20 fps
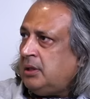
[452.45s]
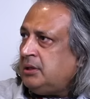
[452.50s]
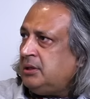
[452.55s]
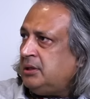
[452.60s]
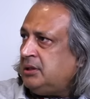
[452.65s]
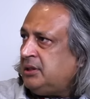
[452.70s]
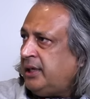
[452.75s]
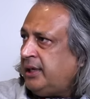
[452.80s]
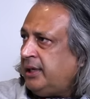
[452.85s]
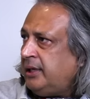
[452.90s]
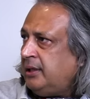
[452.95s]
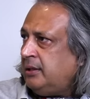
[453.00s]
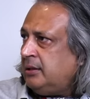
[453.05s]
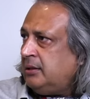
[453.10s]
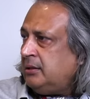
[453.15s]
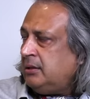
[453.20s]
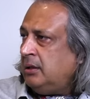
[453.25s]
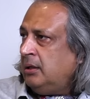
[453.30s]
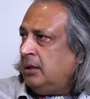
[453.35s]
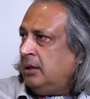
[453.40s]
are the
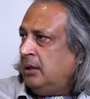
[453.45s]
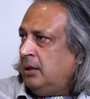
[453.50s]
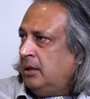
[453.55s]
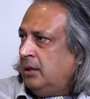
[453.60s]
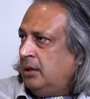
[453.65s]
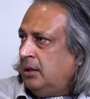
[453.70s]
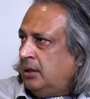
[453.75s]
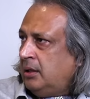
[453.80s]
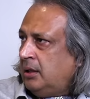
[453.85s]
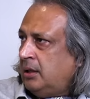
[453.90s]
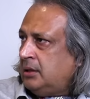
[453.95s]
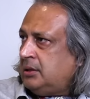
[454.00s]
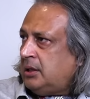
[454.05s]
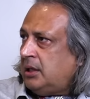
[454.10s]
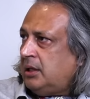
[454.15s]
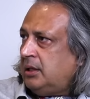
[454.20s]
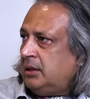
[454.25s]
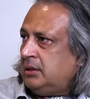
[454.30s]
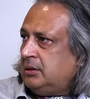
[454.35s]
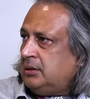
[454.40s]
second,
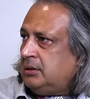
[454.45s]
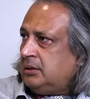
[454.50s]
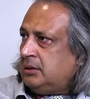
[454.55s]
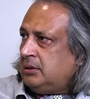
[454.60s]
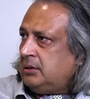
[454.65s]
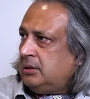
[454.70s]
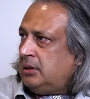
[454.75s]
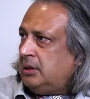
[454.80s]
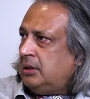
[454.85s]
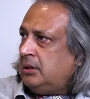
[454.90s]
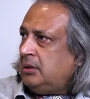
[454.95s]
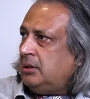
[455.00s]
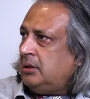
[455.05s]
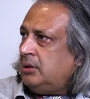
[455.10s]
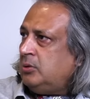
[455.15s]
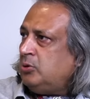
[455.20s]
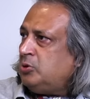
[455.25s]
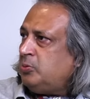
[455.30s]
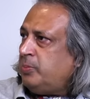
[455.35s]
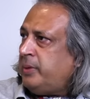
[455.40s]
Hazaras,
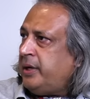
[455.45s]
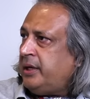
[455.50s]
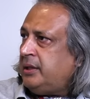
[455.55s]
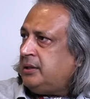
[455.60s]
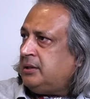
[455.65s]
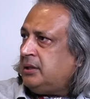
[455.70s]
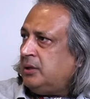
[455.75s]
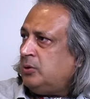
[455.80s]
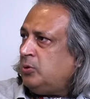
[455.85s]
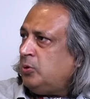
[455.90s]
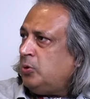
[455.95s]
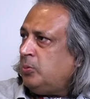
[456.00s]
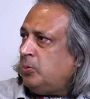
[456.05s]
Uzbeks, and